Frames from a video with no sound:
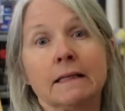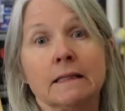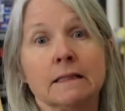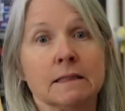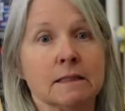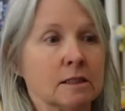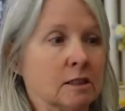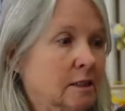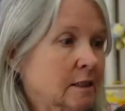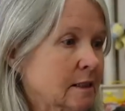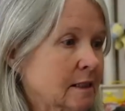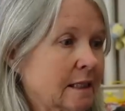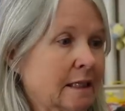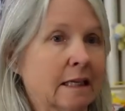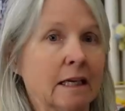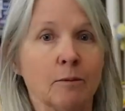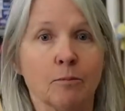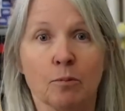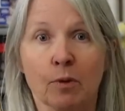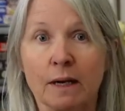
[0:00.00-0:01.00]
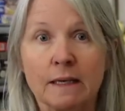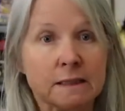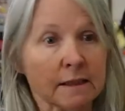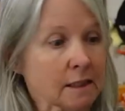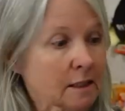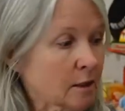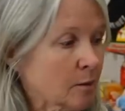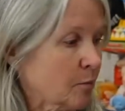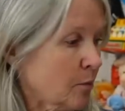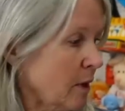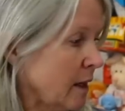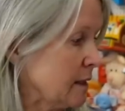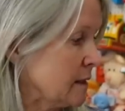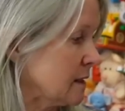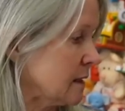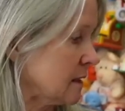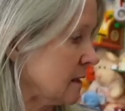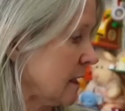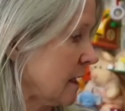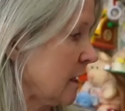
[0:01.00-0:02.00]
then just keep raising the price
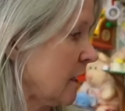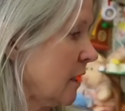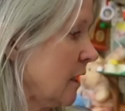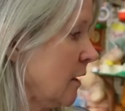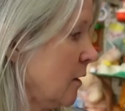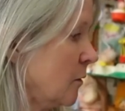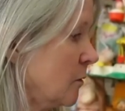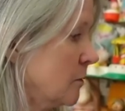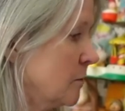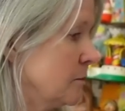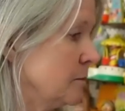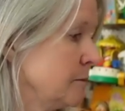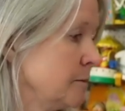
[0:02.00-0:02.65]
as I go.